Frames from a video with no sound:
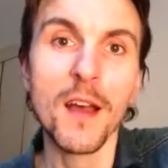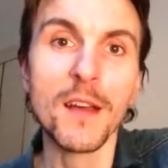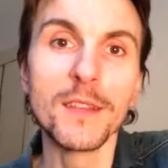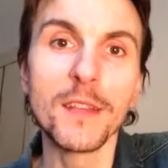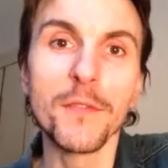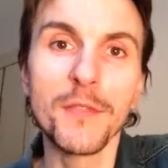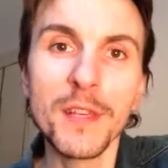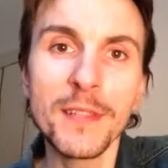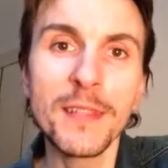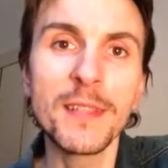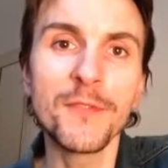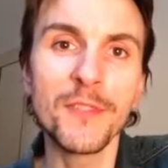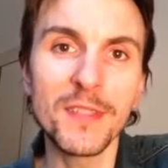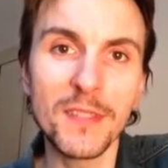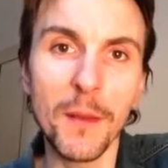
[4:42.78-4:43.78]
So this
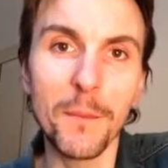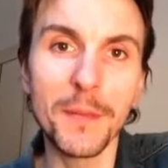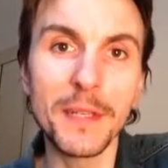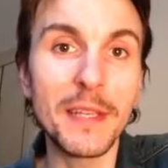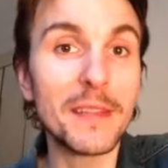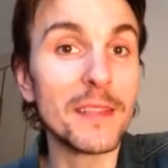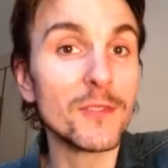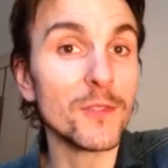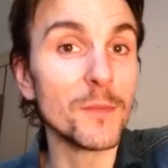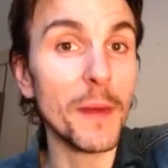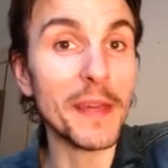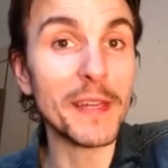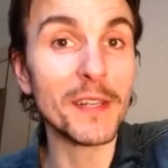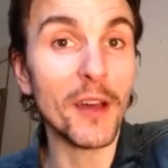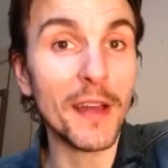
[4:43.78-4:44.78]
is for somebody, this would
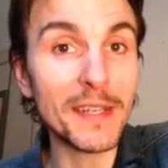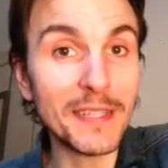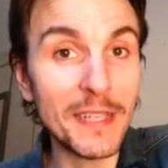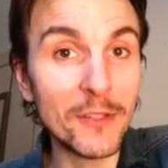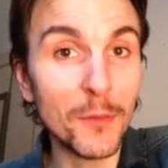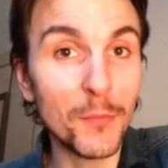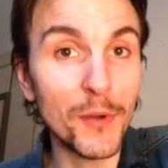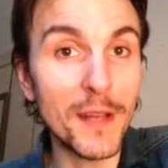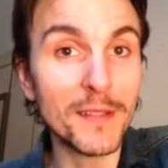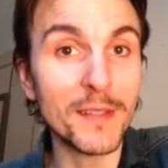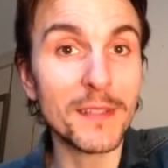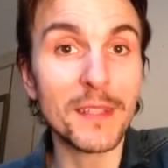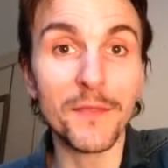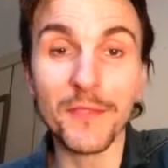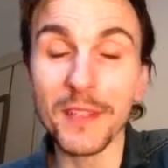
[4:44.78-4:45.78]
make an ideal
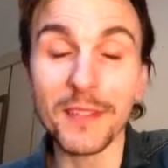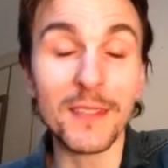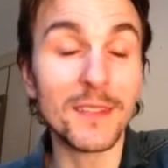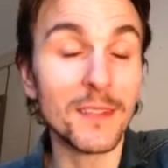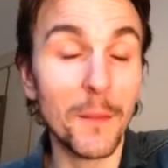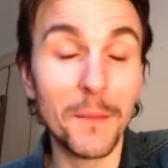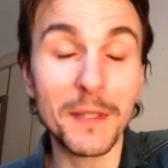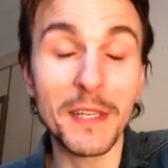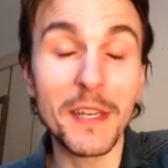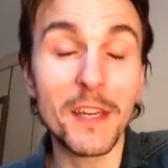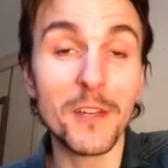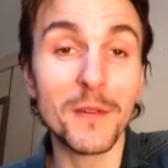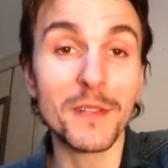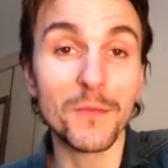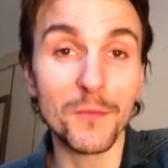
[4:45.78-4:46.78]
present if this is somebody
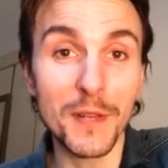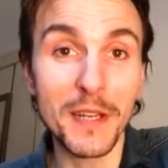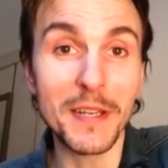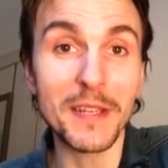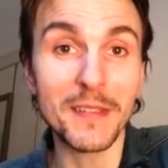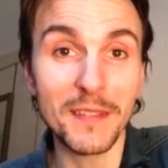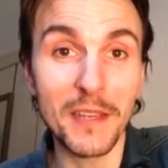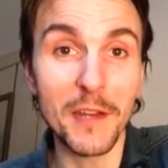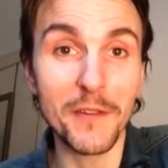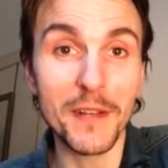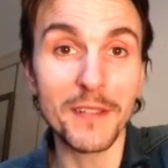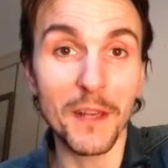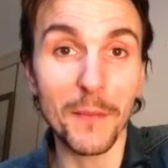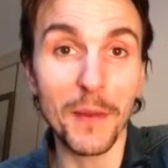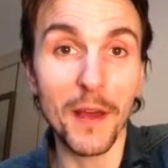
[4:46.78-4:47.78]
who is really
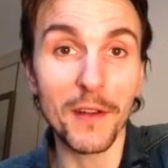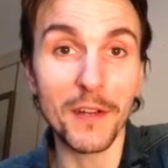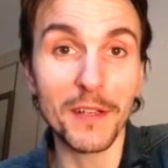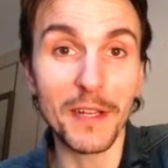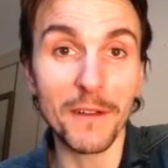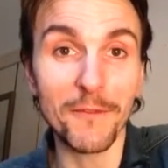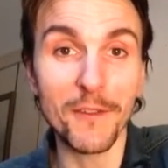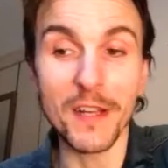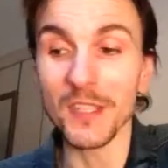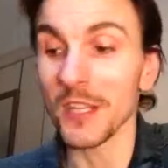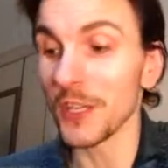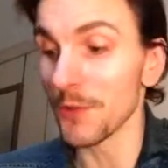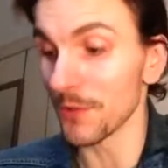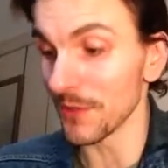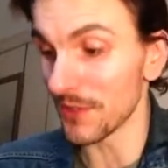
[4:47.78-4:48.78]
serious about learning French.
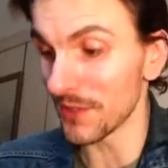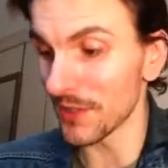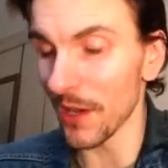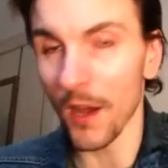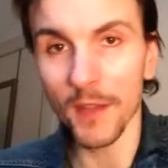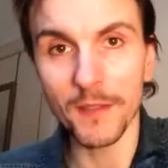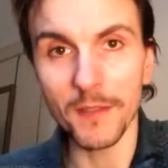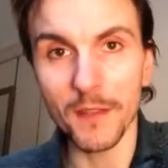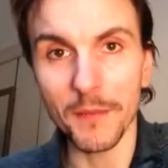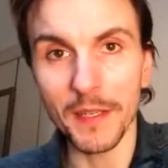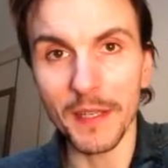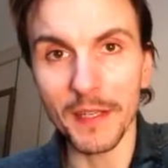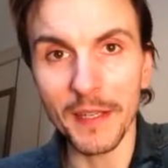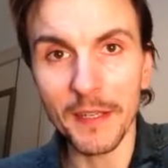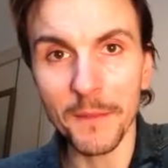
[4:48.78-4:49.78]
You could start at the
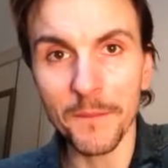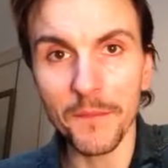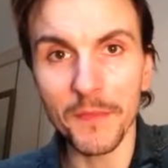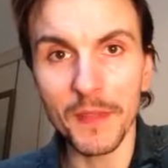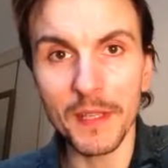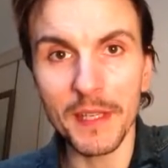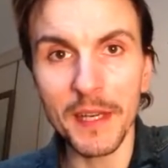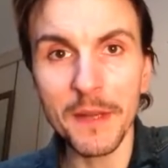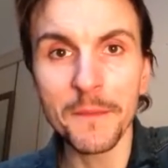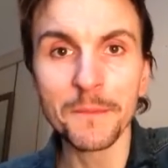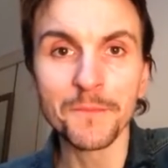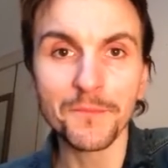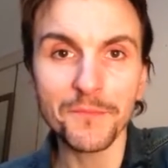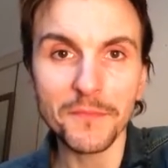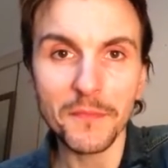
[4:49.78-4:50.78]
beginning, okay?
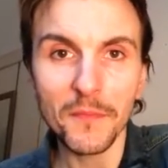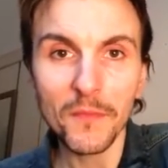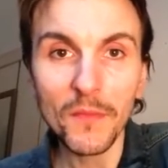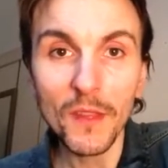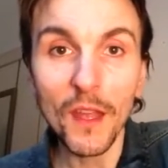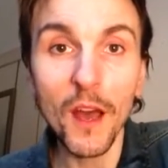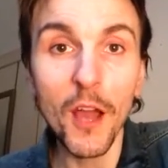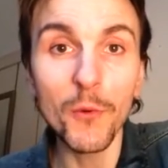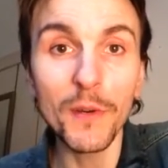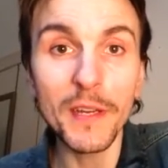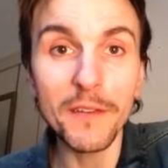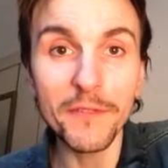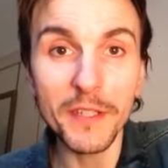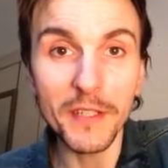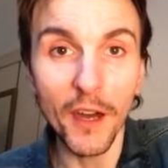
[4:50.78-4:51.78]
I will
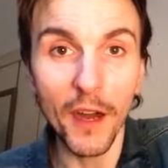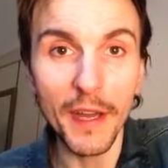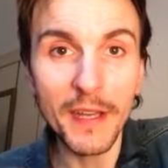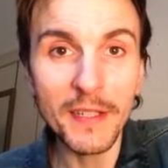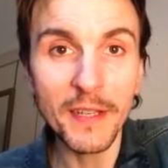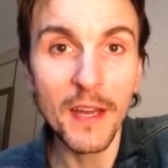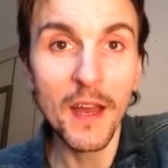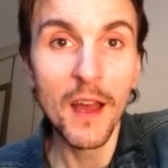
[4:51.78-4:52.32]
give a guide.